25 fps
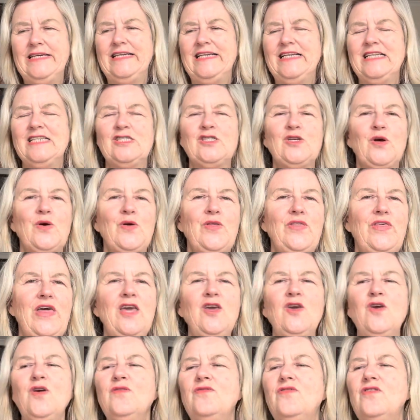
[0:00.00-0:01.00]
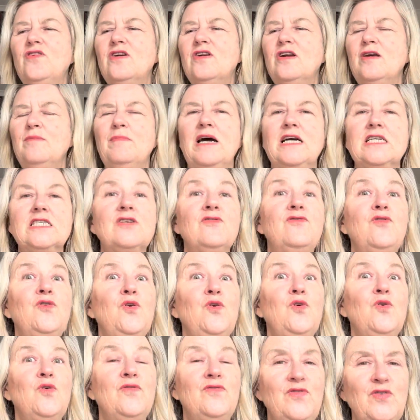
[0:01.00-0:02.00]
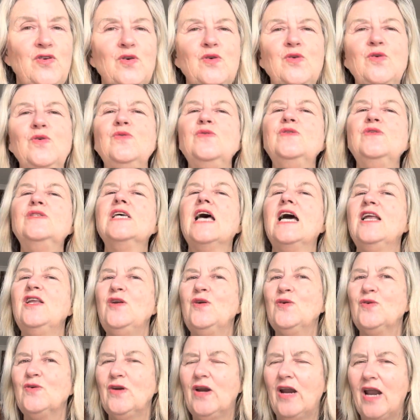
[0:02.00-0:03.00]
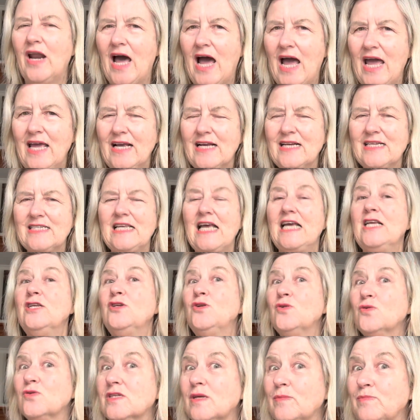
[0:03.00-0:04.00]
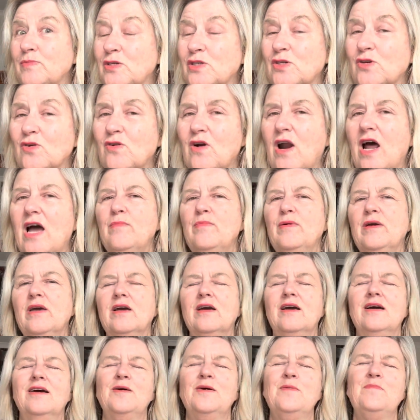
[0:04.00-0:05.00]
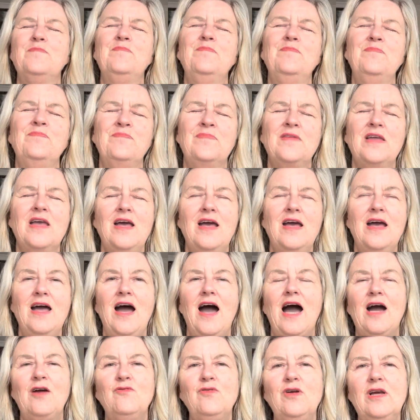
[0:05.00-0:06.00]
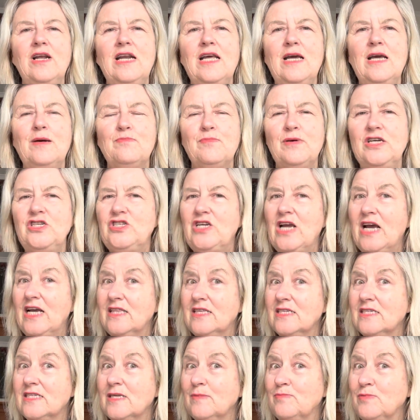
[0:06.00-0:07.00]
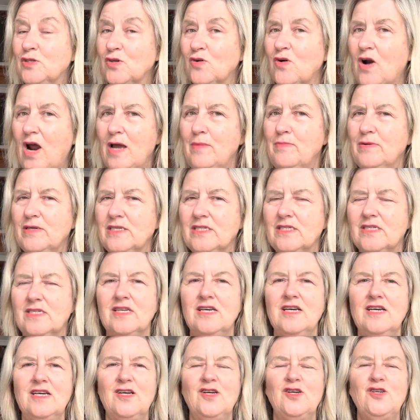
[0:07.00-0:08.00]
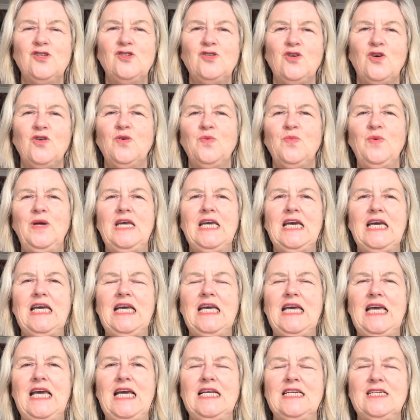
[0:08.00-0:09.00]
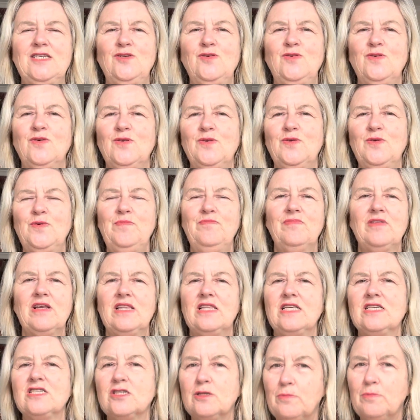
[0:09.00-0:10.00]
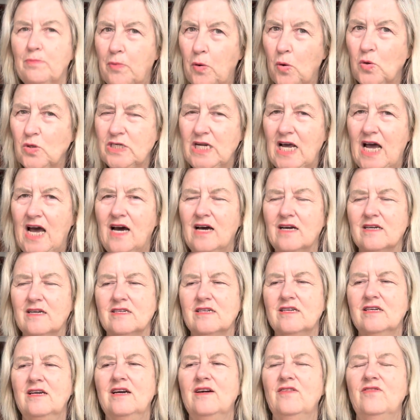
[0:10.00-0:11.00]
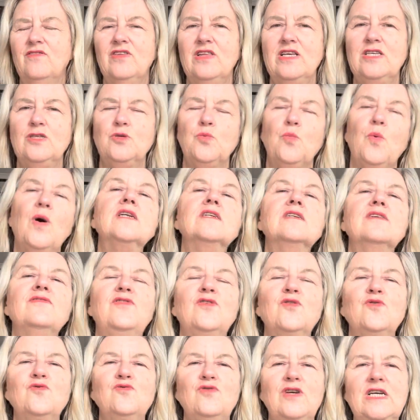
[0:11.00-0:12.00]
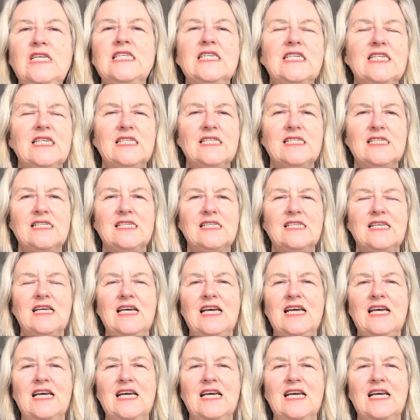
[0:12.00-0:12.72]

So thank you very much for your views and your likes and your subscribing. I really appreciate the subscribers so that we can get, the support out for these wonderful residents